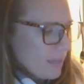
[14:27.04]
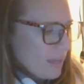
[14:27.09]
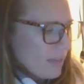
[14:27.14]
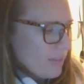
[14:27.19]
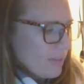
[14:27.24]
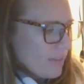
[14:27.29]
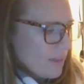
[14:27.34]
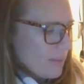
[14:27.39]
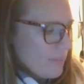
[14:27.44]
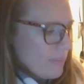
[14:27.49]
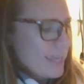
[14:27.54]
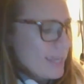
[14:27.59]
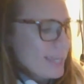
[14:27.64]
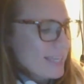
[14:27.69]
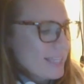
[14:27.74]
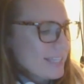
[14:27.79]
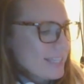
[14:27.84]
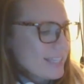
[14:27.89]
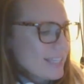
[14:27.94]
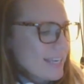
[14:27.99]
and then make
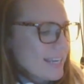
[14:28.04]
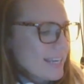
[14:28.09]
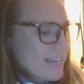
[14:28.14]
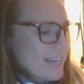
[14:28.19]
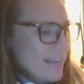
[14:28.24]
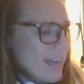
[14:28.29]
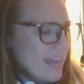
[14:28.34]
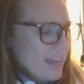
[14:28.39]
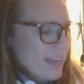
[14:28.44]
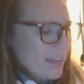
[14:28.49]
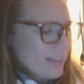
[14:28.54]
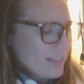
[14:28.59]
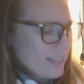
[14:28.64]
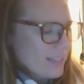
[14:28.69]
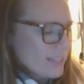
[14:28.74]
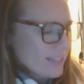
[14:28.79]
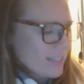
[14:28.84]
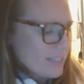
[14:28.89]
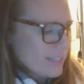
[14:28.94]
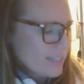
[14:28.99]
it say
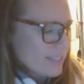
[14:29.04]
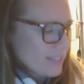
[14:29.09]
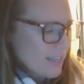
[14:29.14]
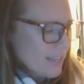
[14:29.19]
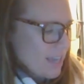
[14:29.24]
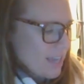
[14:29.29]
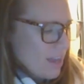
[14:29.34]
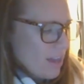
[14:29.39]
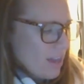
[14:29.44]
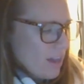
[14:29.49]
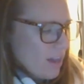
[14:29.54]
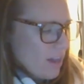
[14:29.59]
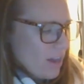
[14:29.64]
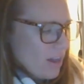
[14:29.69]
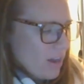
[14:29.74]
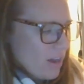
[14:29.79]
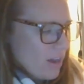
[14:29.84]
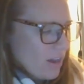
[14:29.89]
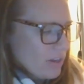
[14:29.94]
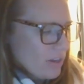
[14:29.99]
necks.
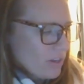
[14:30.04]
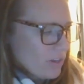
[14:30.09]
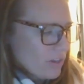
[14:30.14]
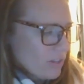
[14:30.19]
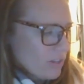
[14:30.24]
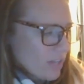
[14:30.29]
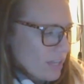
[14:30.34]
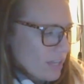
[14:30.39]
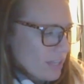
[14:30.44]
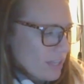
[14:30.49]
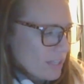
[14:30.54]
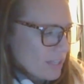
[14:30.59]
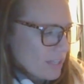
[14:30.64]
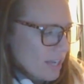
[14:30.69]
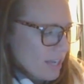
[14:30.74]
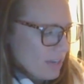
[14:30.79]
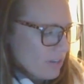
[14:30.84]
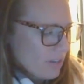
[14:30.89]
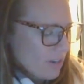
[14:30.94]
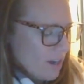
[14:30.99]
Underline the
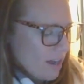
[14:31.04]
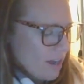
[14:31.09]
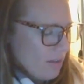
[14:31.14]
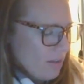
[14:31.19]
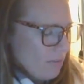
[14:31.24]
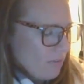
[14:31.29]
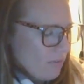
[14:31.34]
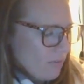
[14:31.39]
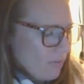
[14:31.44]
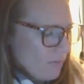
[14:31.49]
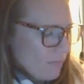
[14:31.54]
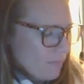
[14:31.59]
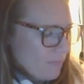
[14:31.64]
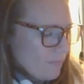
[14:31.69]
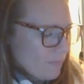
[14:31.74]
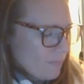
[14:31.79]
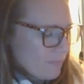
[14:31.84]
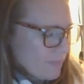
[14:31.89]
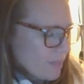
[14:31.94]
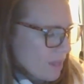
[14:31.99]
digraph.
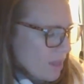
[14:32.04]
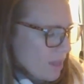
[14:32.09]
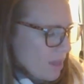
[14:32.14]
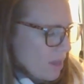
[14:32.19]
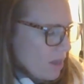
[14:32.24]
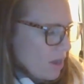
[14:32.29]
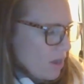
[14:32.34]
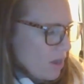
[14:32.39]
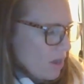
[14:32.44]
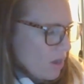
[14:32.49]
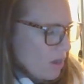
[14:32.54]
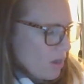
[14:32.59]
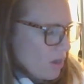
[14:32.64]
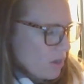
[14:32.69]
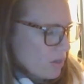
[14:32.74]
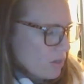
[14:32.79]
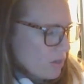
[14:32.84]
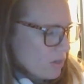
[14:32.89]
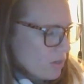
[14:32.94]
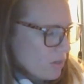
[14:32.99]

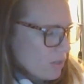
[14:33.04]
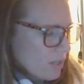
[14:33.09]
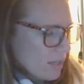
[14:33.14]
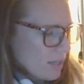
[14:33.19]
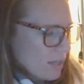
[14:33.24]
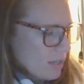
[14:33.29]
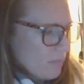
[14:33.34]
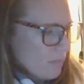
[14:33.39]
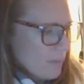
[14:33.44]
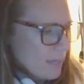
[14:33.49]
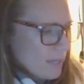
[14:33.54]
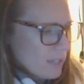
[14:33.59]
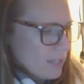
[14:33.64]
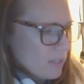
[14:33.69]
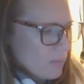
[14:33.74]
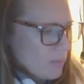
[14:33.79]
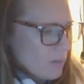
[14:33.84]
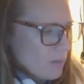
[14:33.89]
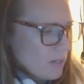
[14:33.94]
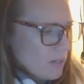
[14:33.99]
Underline the
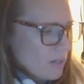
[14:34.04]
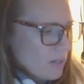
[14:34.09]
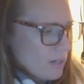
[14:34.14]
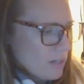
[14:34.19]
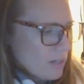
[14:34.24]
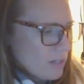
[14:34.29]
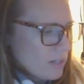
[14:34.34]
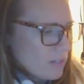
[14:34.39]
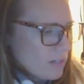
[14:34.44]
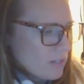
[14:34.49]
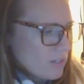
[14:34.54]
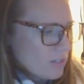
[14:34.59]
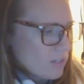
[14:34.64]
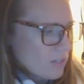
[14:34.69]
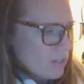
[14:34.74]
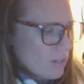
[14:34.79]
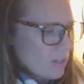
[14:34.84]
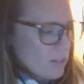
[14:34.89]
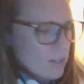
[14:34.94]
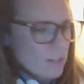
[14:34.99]
base word.
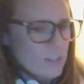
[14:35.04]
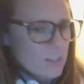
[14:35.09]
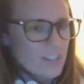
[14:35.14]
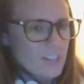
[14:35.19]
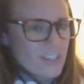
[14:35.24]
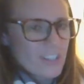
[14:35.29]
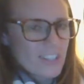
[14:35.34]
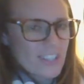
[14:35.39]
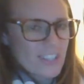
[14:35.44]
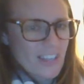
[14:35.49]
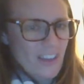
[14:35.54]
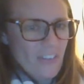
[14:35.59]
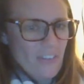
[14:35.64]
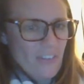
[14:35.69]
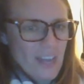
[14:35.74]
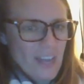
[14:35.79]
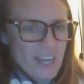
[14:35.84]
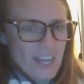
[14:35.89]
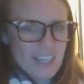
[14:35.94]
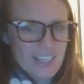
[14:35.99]
Circle the
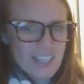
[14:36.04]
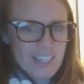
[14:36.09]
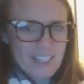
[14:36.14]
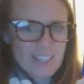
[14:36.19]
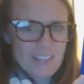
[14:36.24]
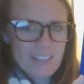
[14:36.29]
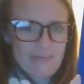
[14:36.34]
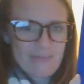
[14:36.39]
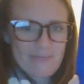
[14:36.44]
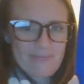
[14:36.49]
suffix.